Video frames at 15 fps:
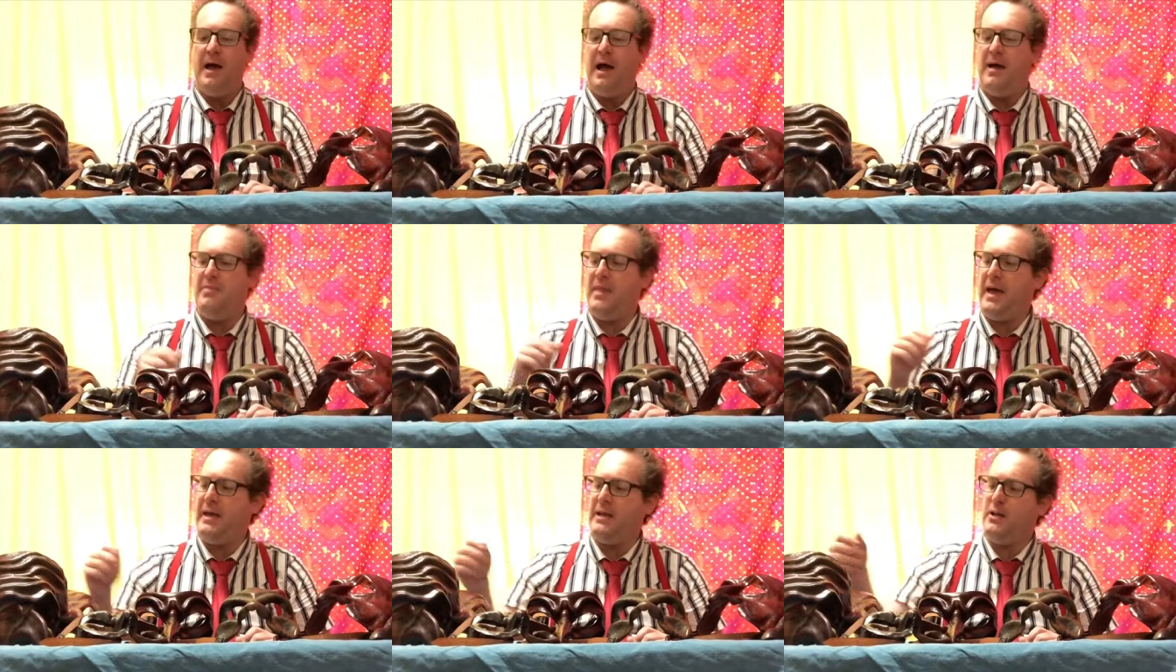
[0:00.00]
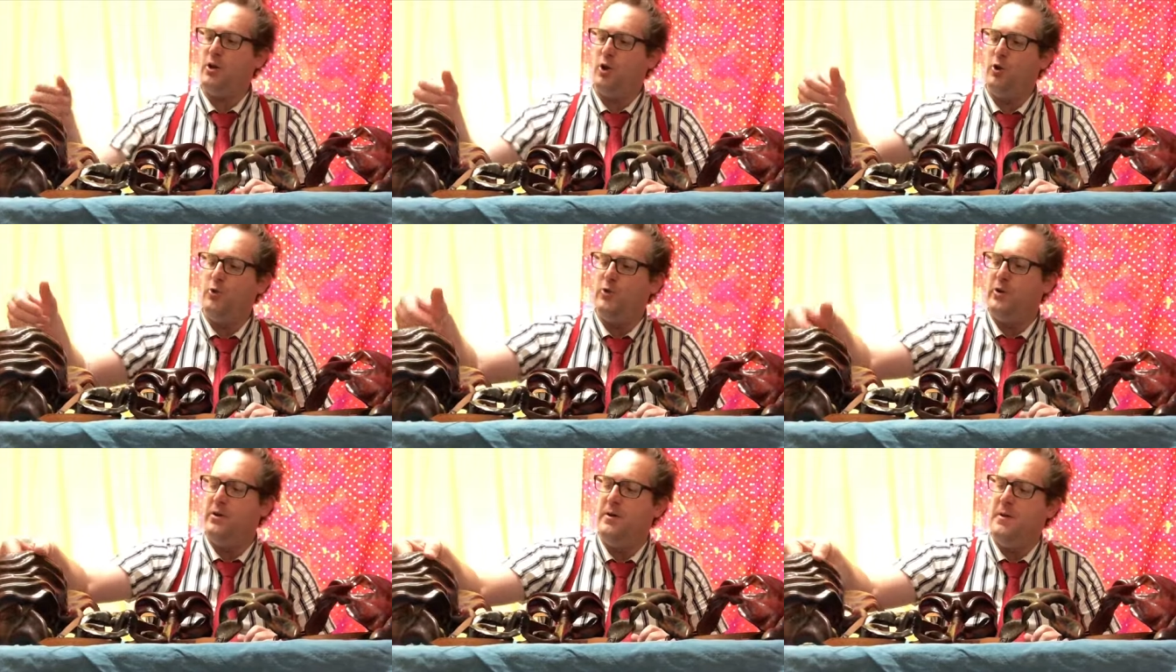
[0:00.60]
And they
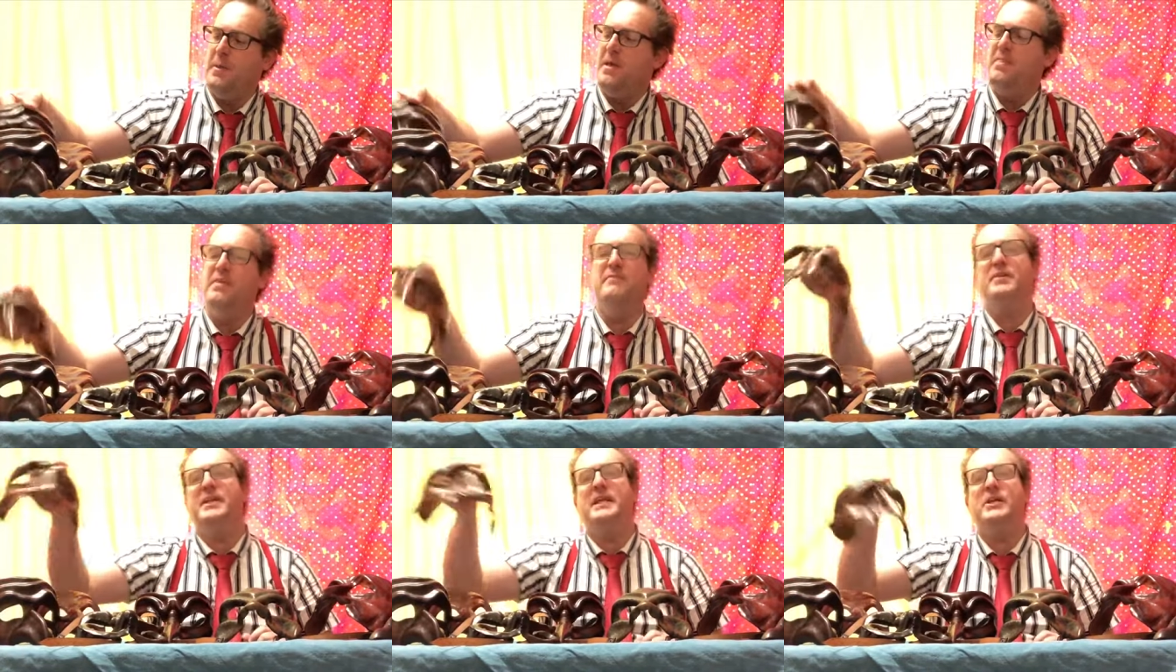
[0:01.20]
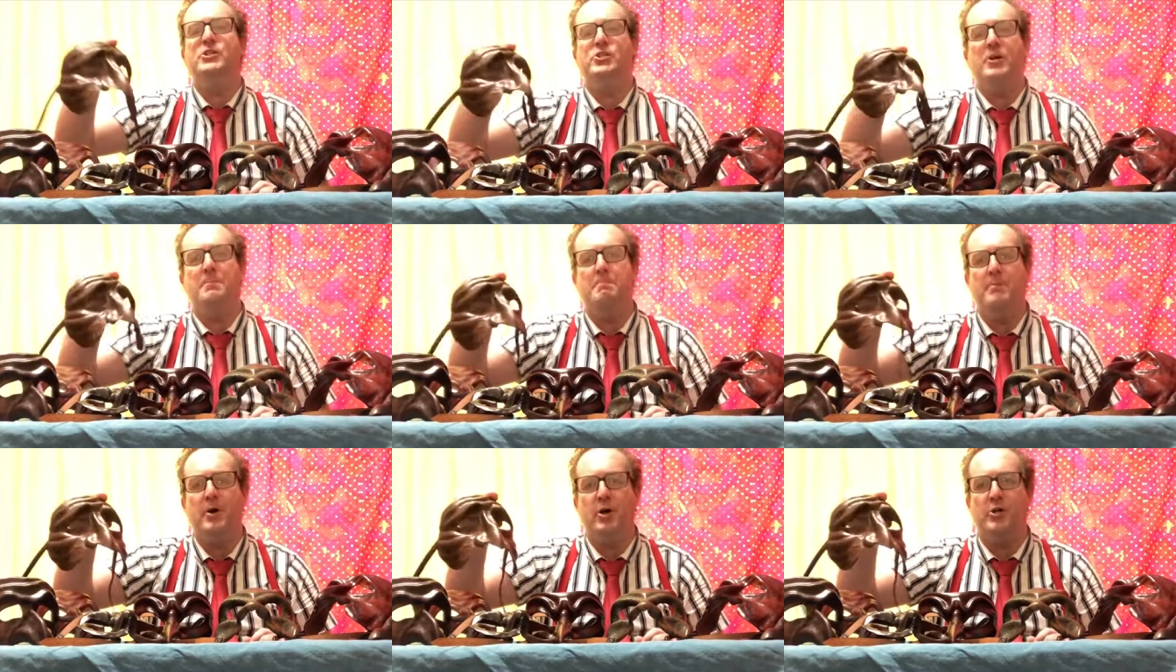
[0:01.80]
included the
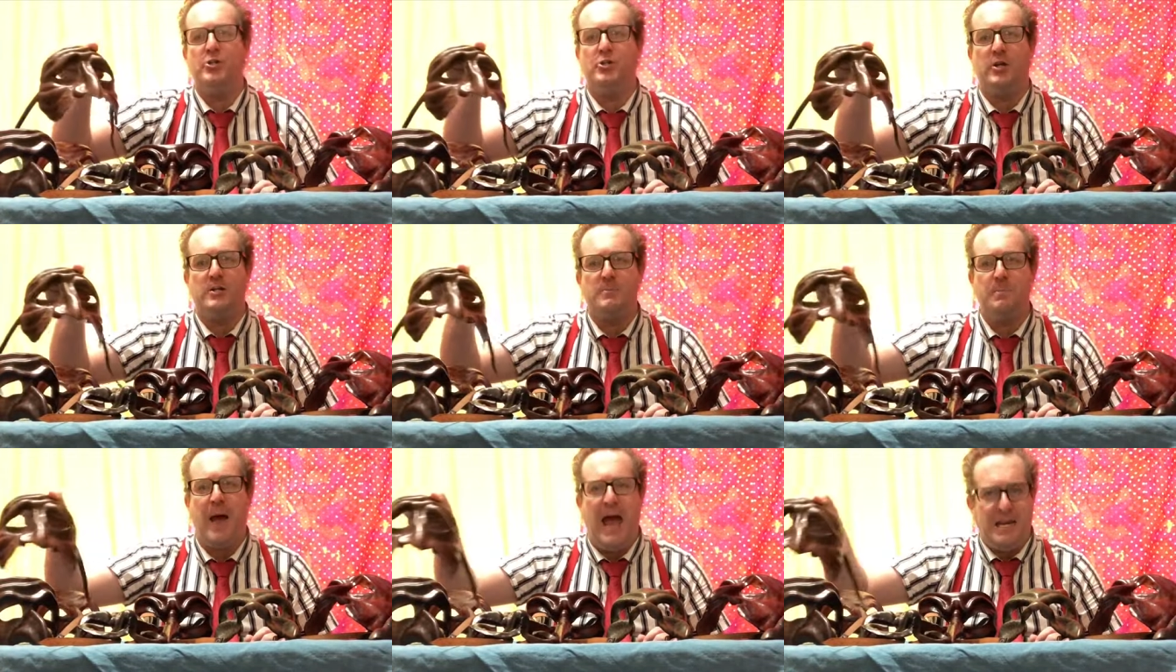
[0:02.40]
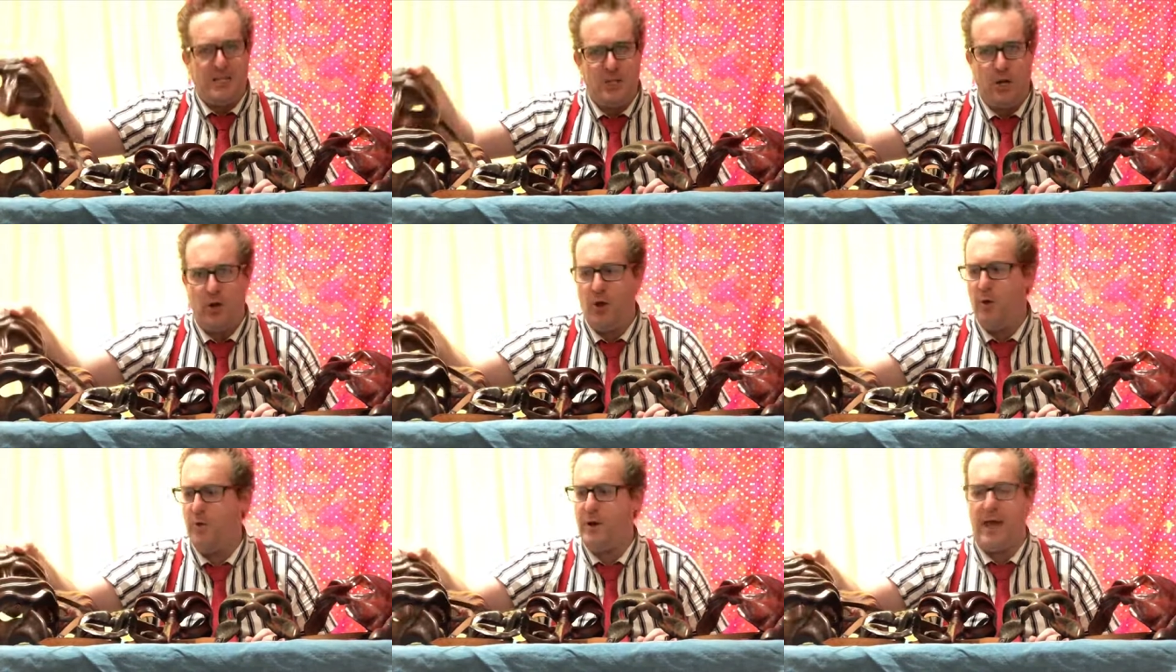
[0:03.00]
Venetian merchant,
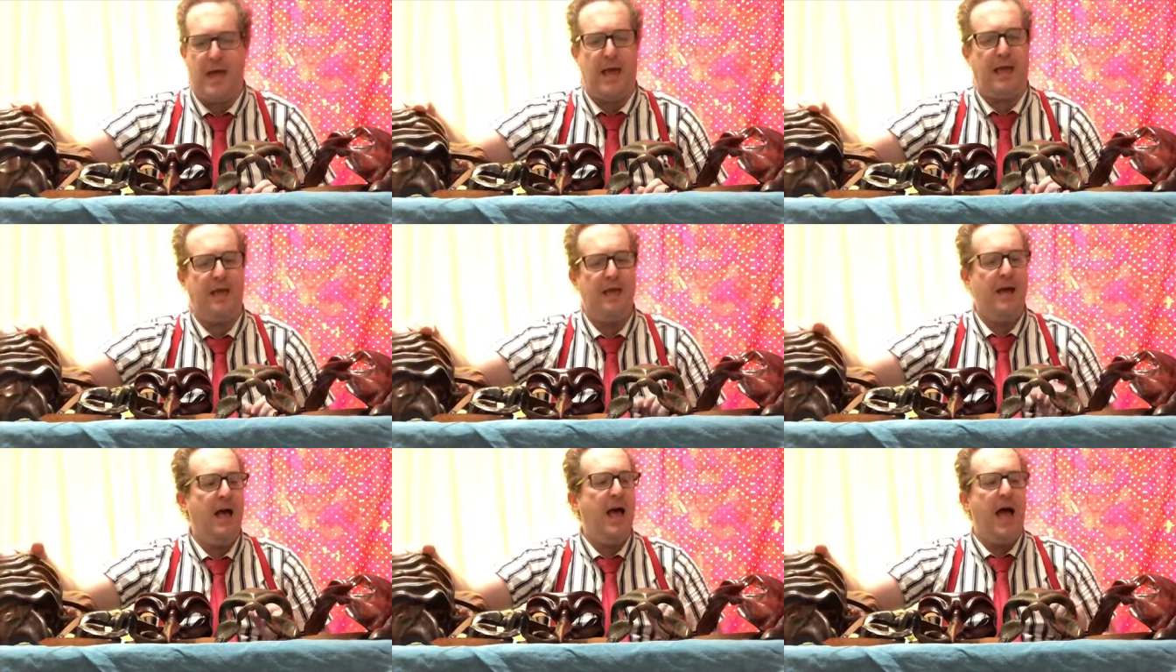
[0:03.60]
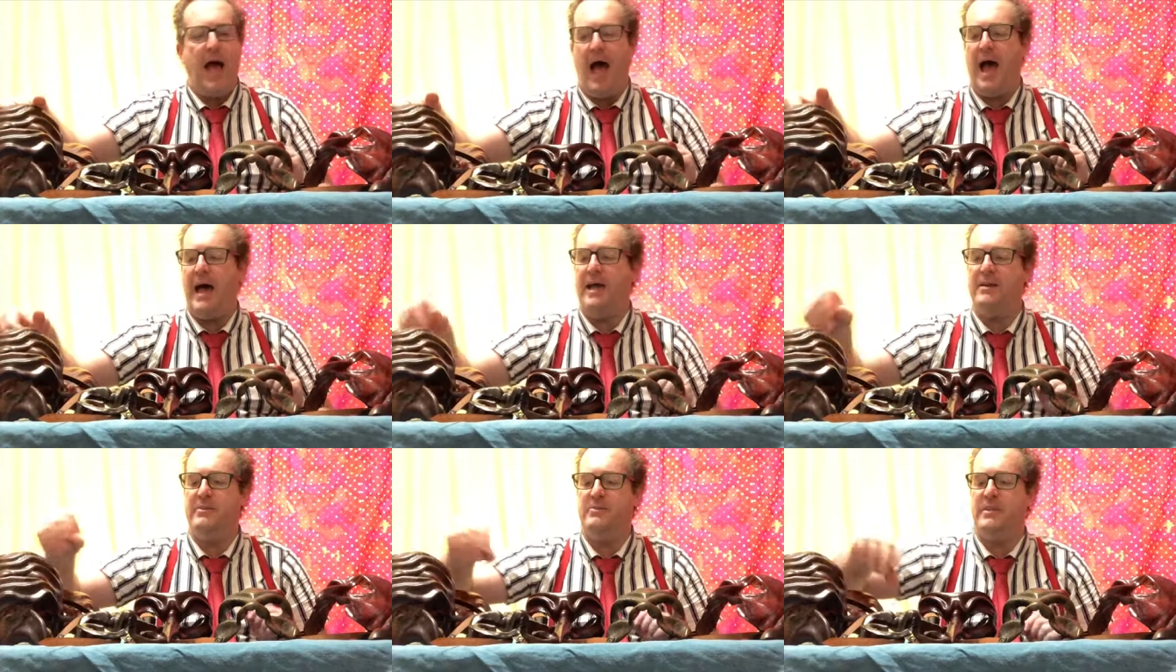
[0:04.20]
Pantalone,
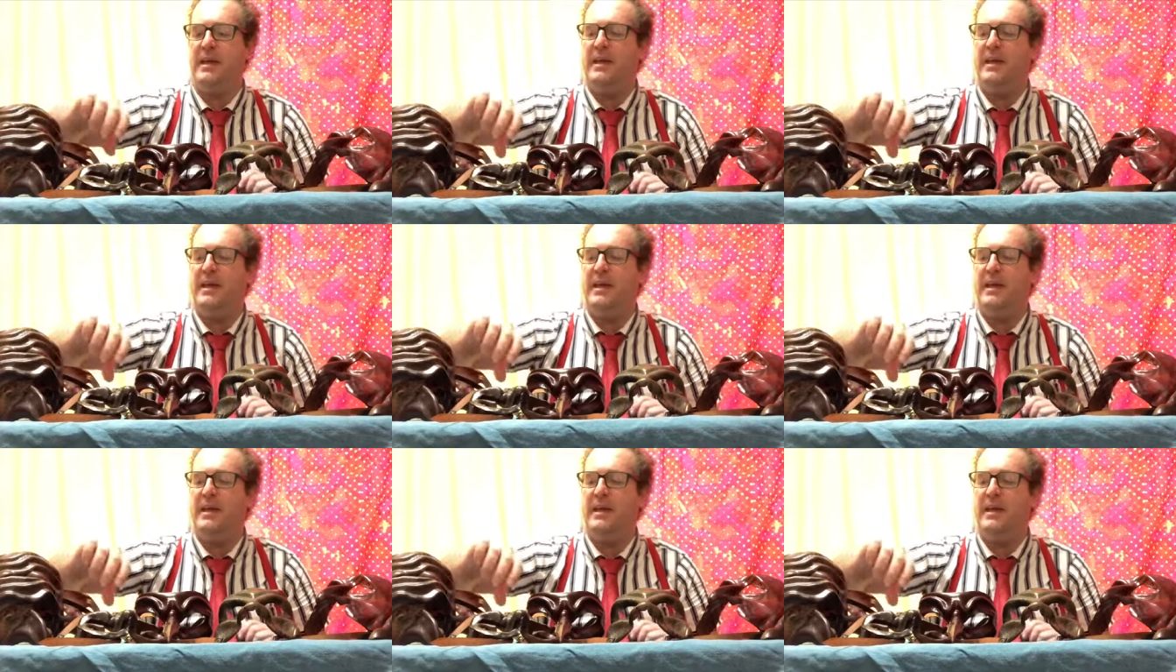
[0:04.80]
and